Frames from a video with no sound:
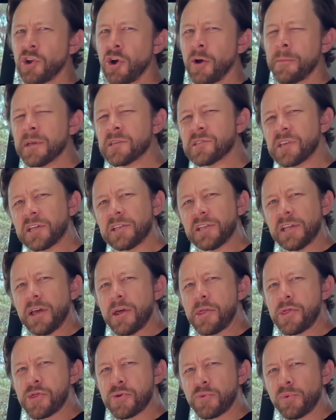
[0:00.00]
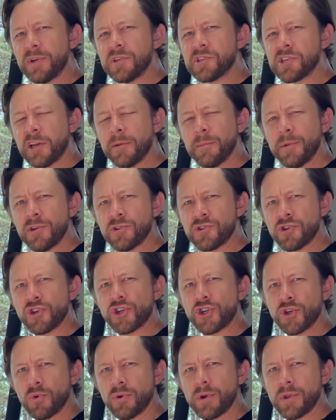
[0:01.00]
I'm exactly 3 centimeters
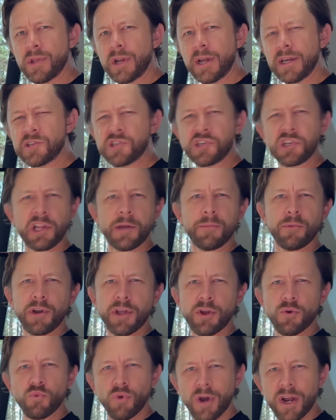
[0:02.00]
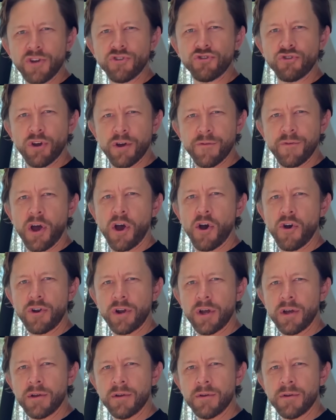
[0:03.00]
shorter than a celebrity Range Rover owner,